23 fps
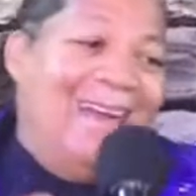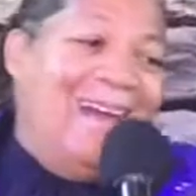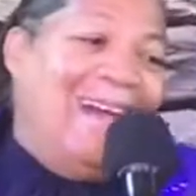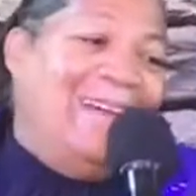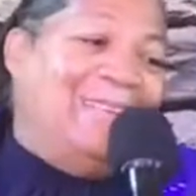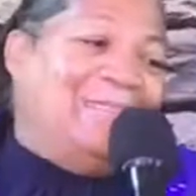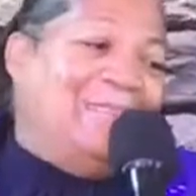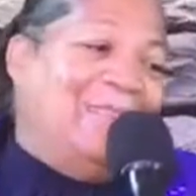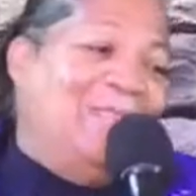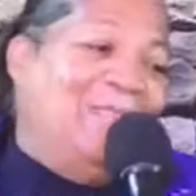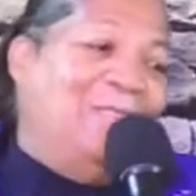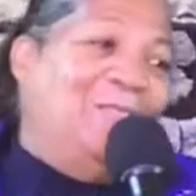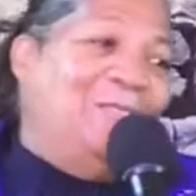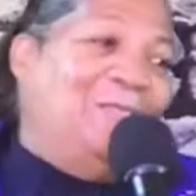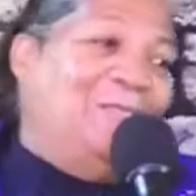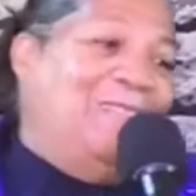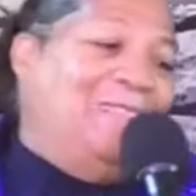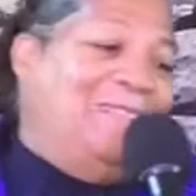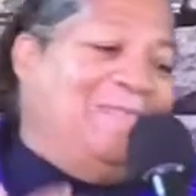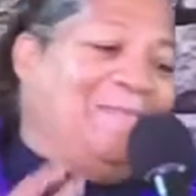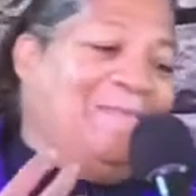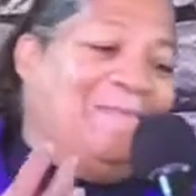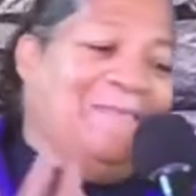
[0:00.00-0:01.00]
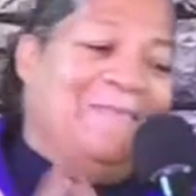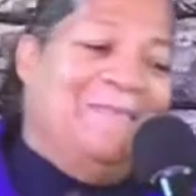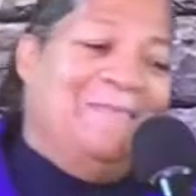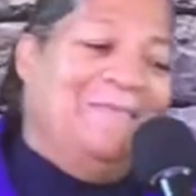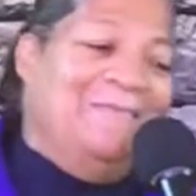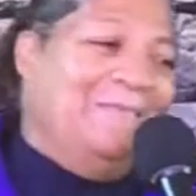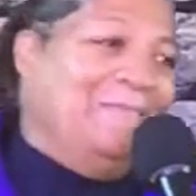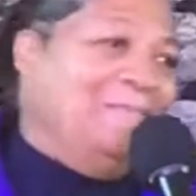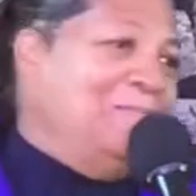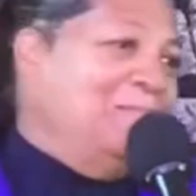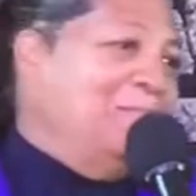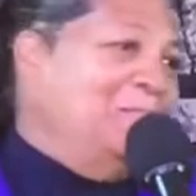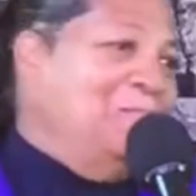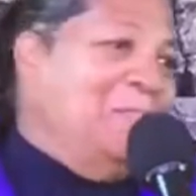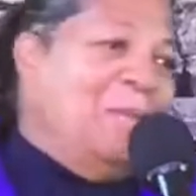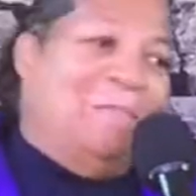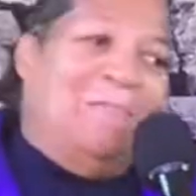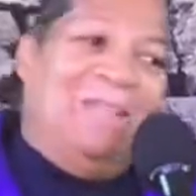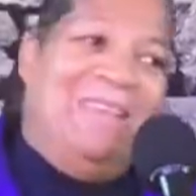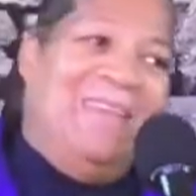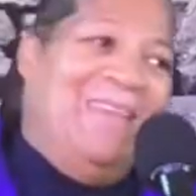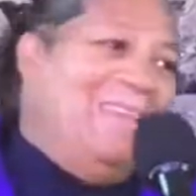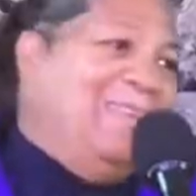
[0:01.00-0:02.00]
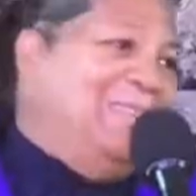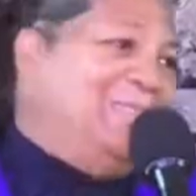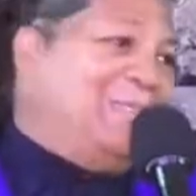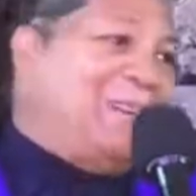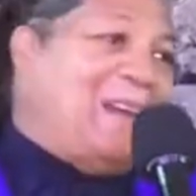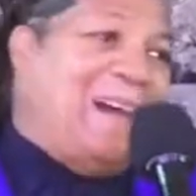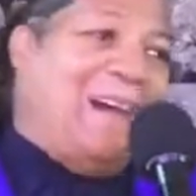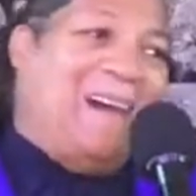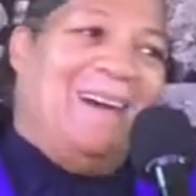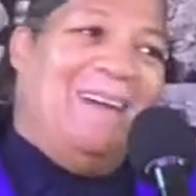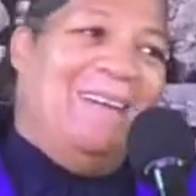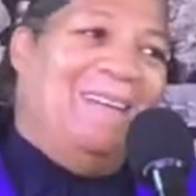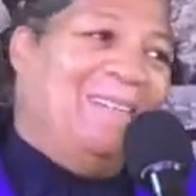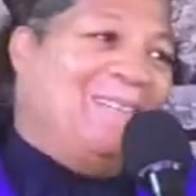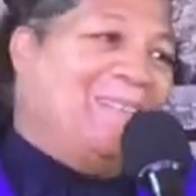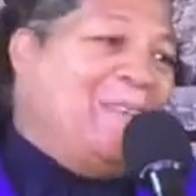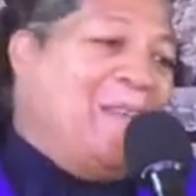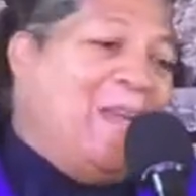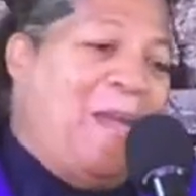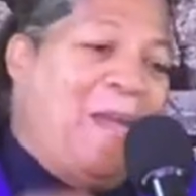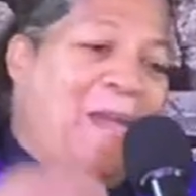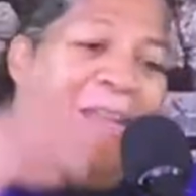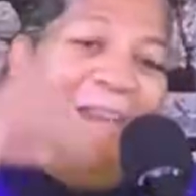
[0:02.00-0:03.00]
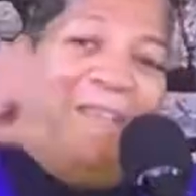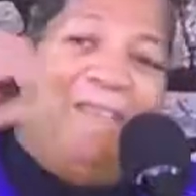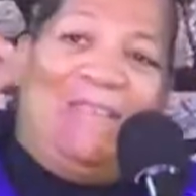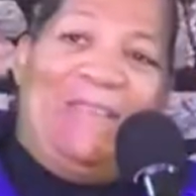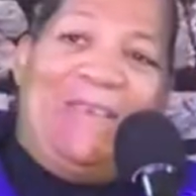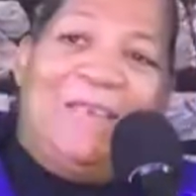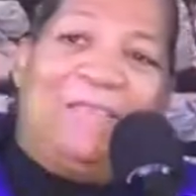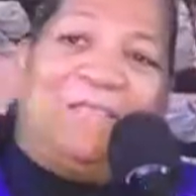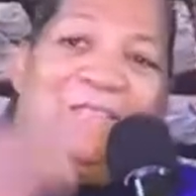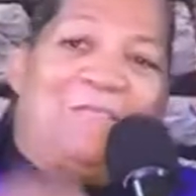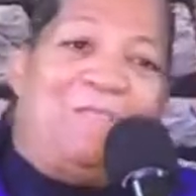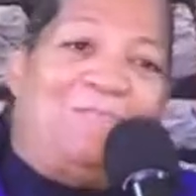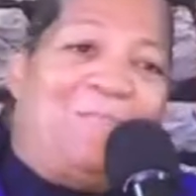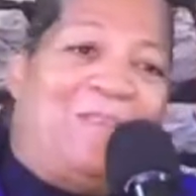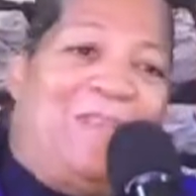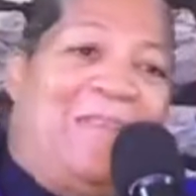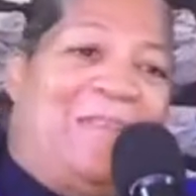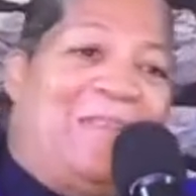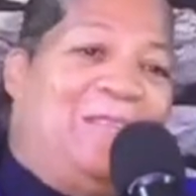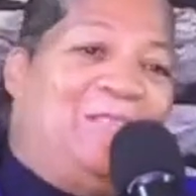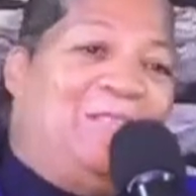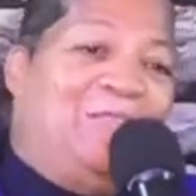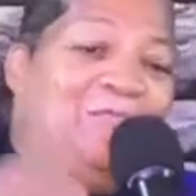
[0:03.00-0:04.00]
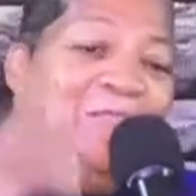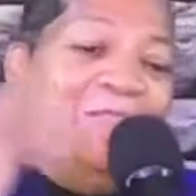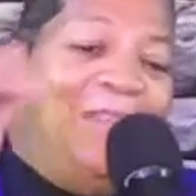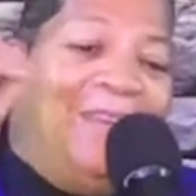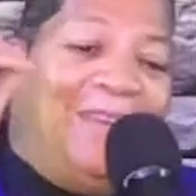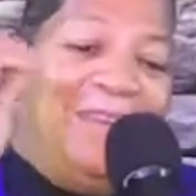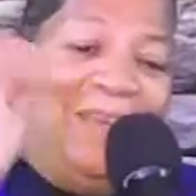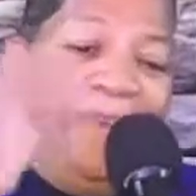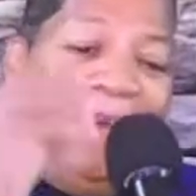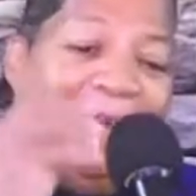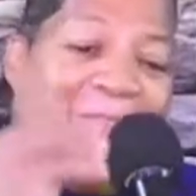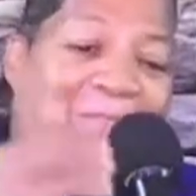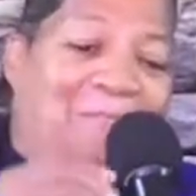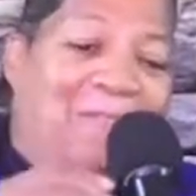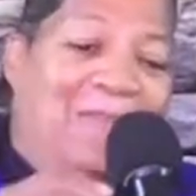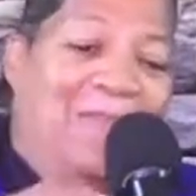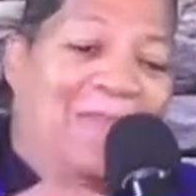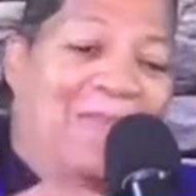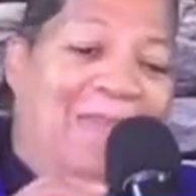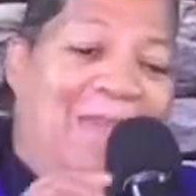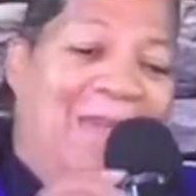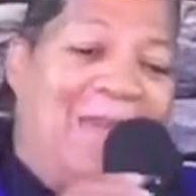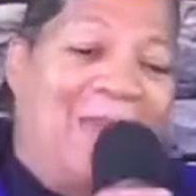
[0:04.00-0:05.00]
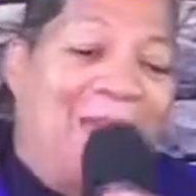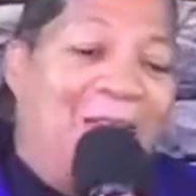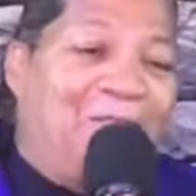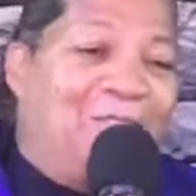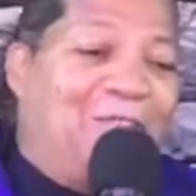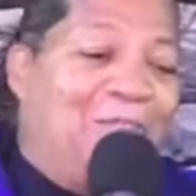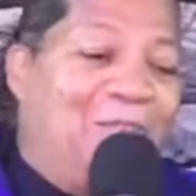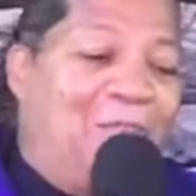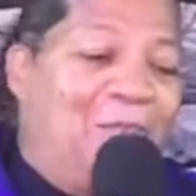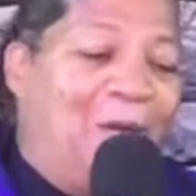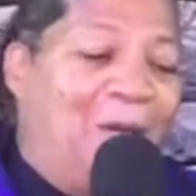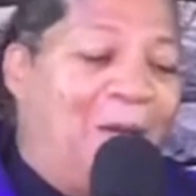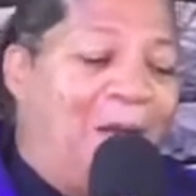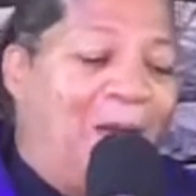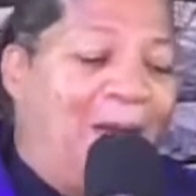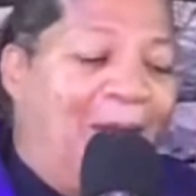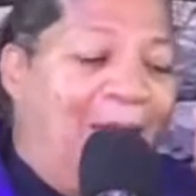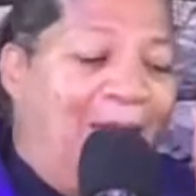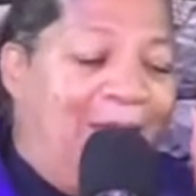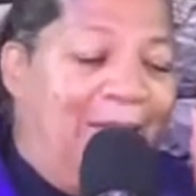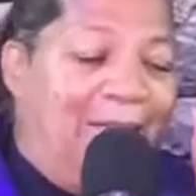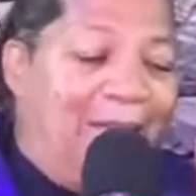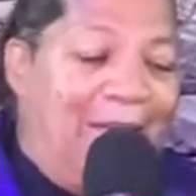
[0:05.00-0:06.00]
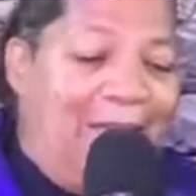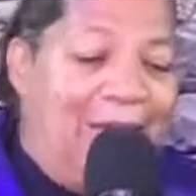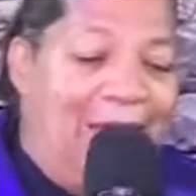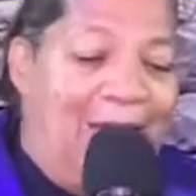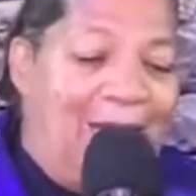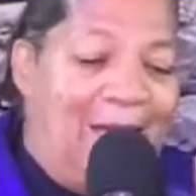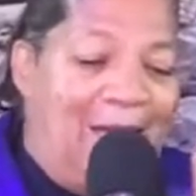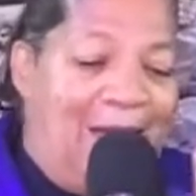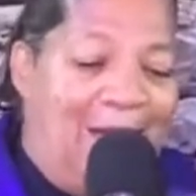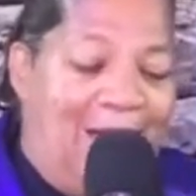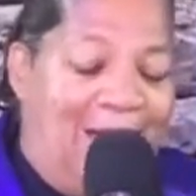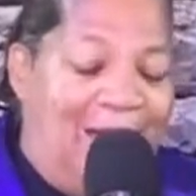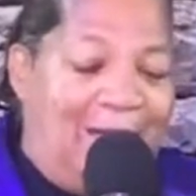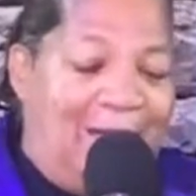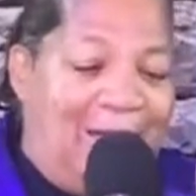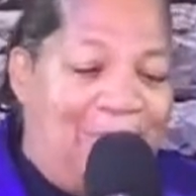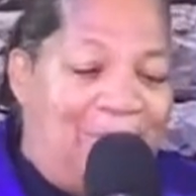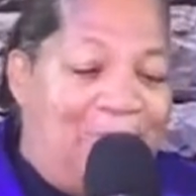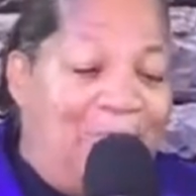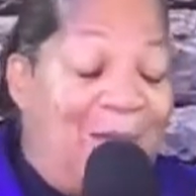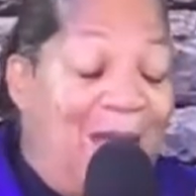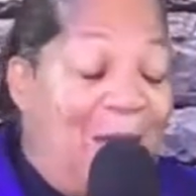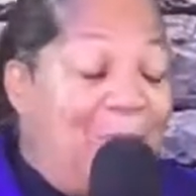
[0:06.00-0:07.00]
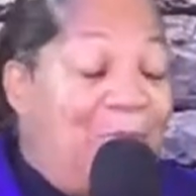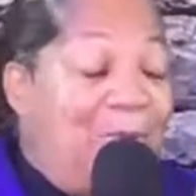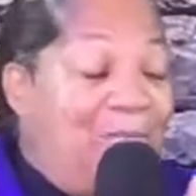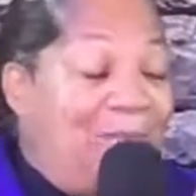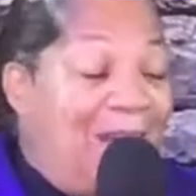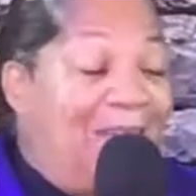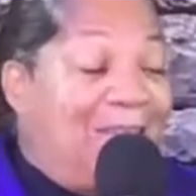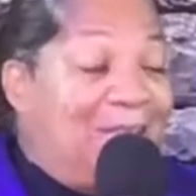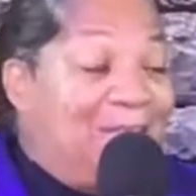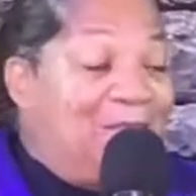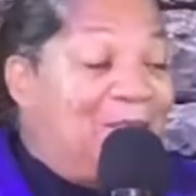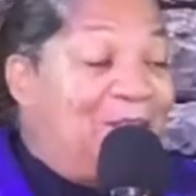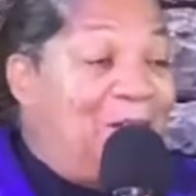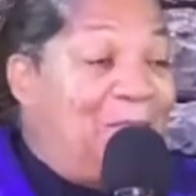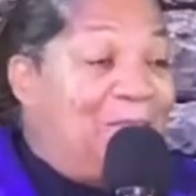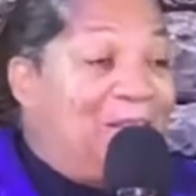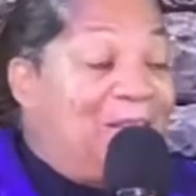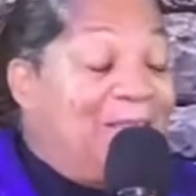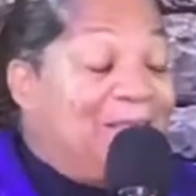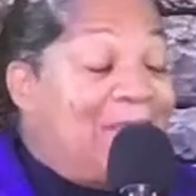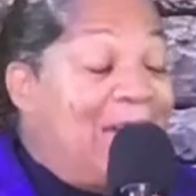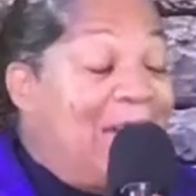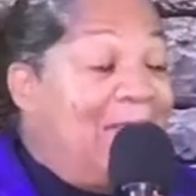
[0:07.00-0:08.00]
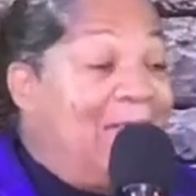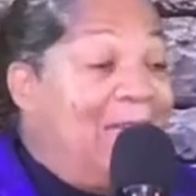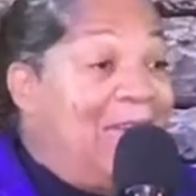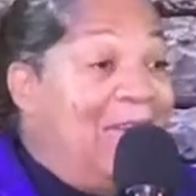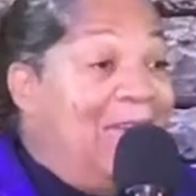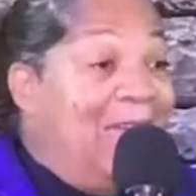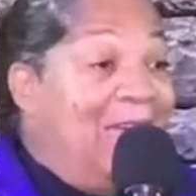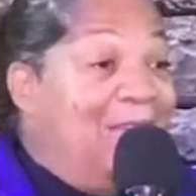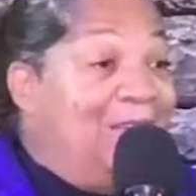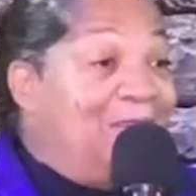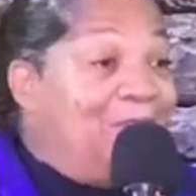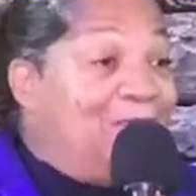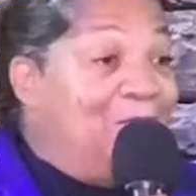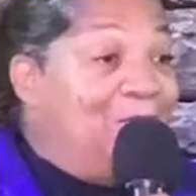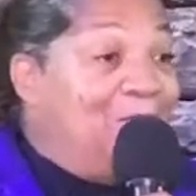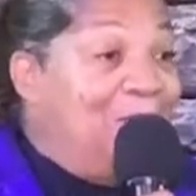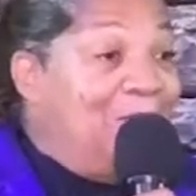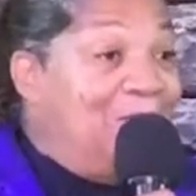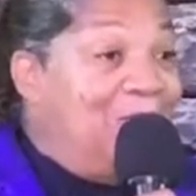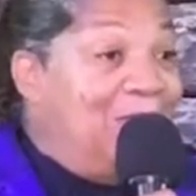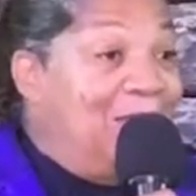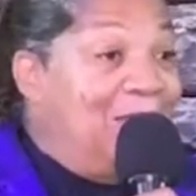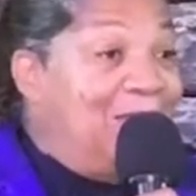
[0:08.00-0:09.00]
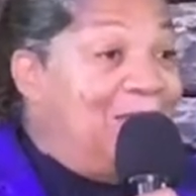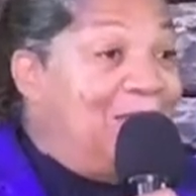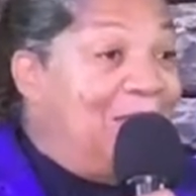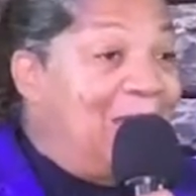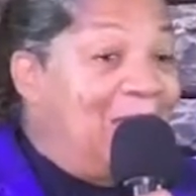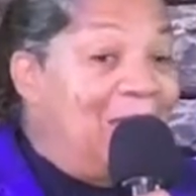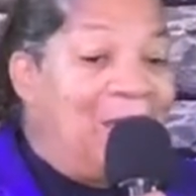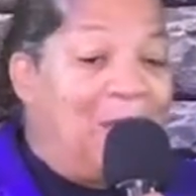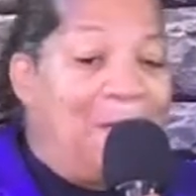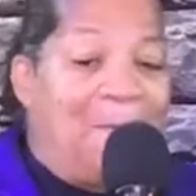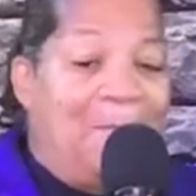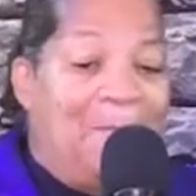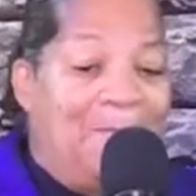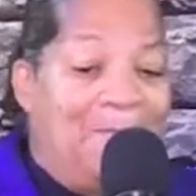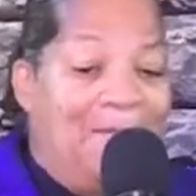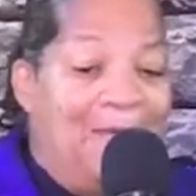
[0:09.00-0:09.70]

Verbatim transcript: I said, Lord, please, God, if this the way that you're going to get me to uh, uh, my, my tongue, because I had an edge on it during that time.